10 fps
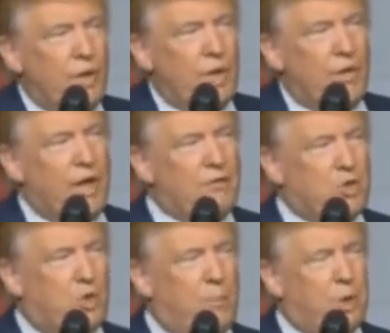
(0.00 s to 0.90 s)
They've
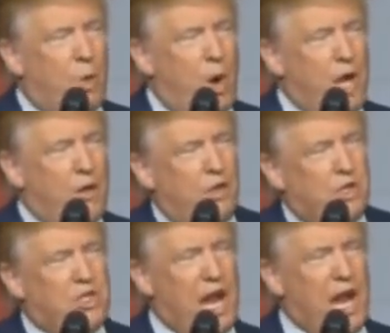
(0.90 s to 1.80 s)
stripped away these
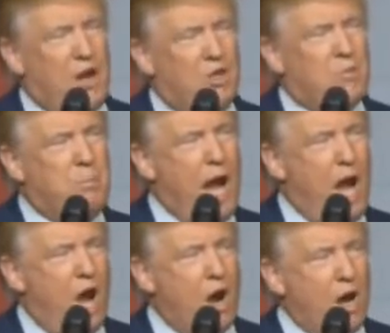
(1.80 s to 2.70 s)
towns
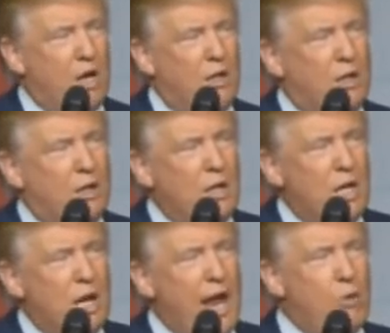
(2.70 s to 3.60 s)
bare
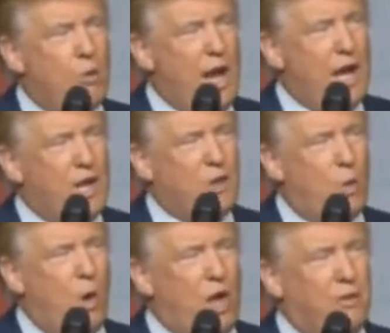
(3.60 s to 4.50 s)
and raided the
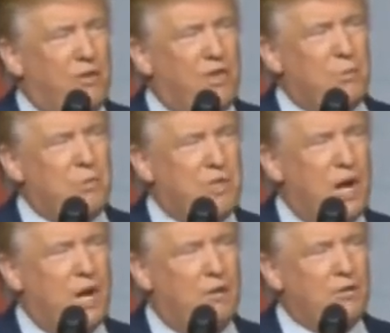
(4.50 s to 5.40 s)
wealth for
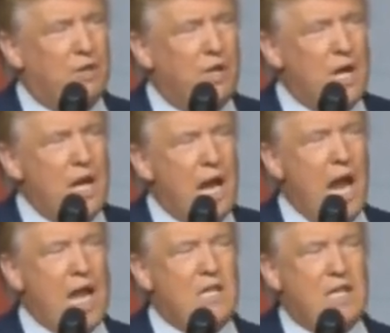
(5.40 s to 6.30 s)
themselves
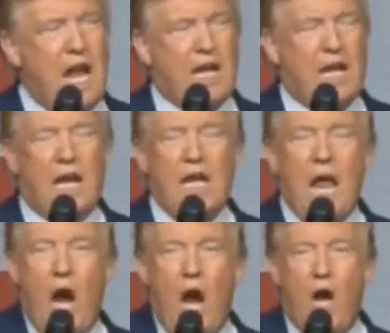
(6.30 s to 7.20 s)
and taken
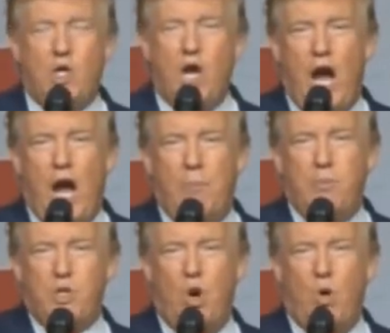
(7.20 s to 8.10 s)
our
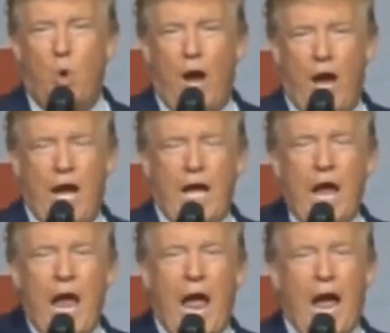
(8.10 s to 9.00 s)
jobs away
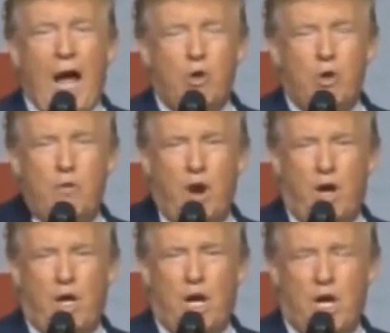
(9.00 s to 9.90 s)
out of our
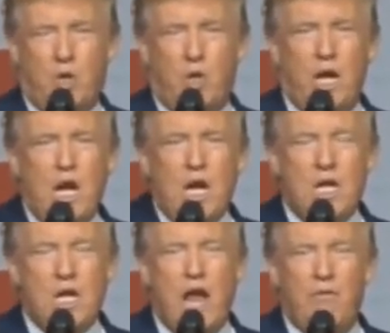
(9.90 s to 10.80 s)
country,
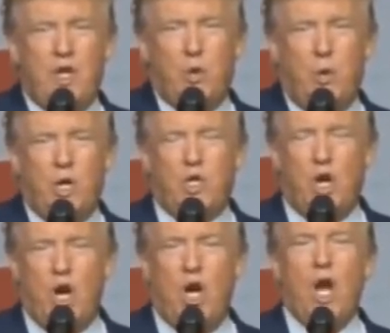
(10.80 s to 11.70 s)
never to
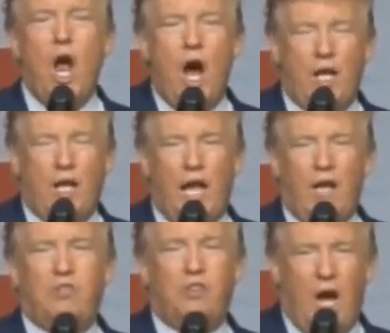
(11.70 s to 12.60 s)
return
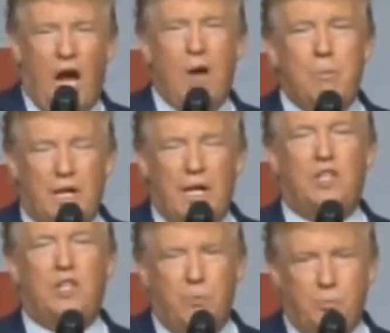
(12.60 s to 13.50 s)
unless I'm
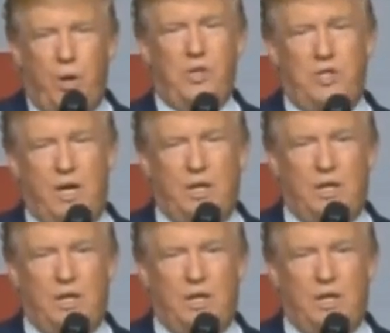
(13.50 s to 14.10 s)
elected president.